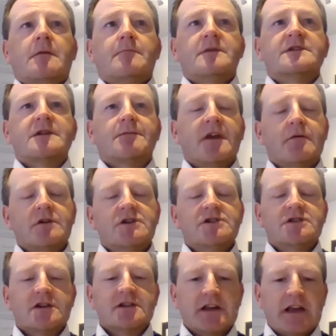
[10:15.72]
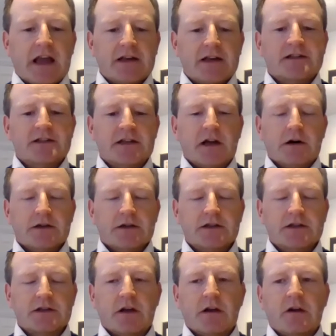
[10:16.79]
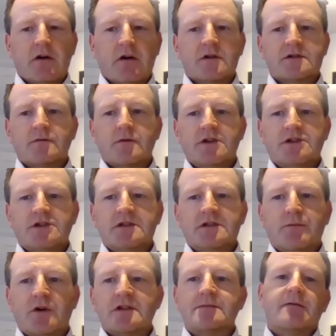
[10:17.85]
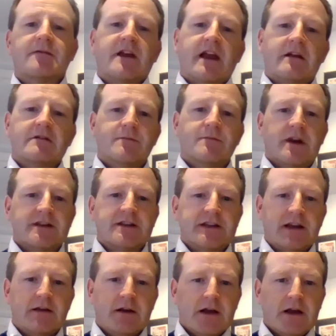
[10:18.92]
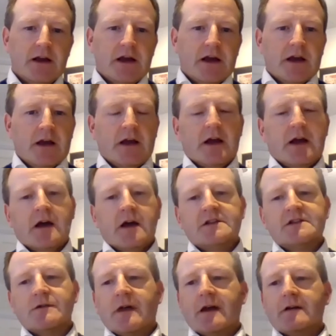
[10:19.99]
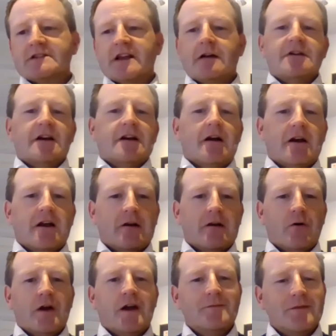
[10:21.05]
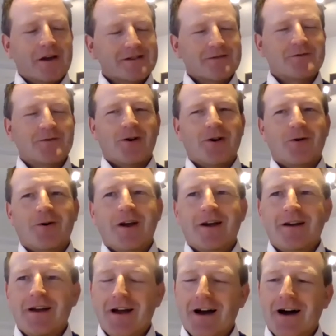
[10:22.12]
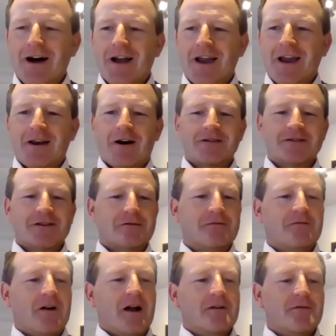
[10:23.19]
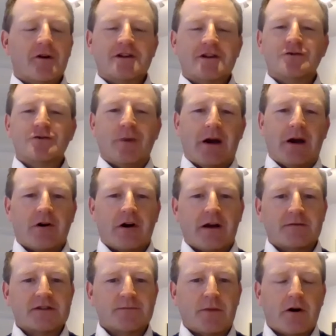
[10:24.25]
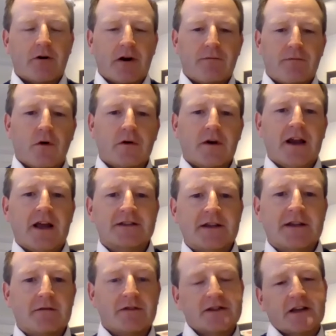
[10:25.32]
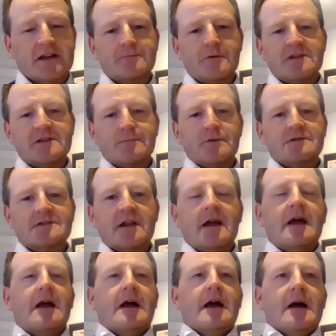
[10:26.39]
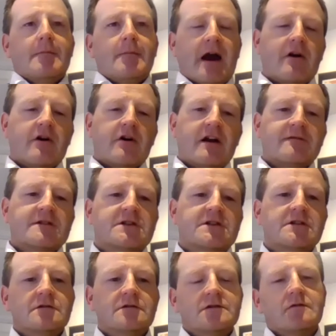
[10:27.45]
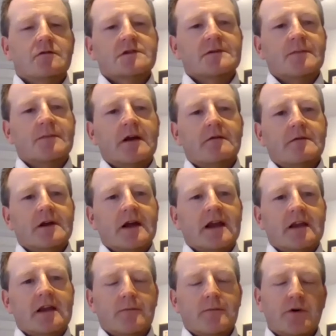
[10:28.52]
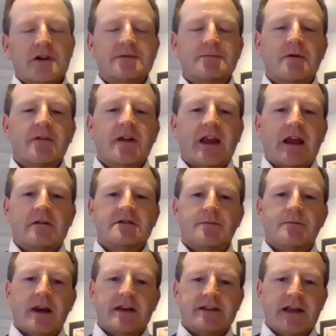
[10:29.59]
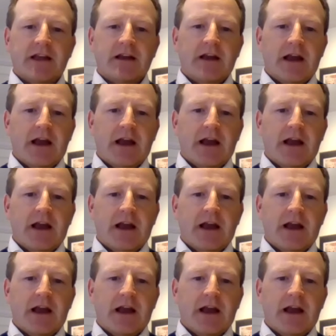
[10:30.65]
something which doesn't get discussed a lot, which is the principle of accountability. So without sounding like a lawyer, because I'm not a lawyer, in Article 5, there are 2 paragraphs. Paragraph 1 lays out 6 principles. Paragraph 2 talks about the principle of accountability.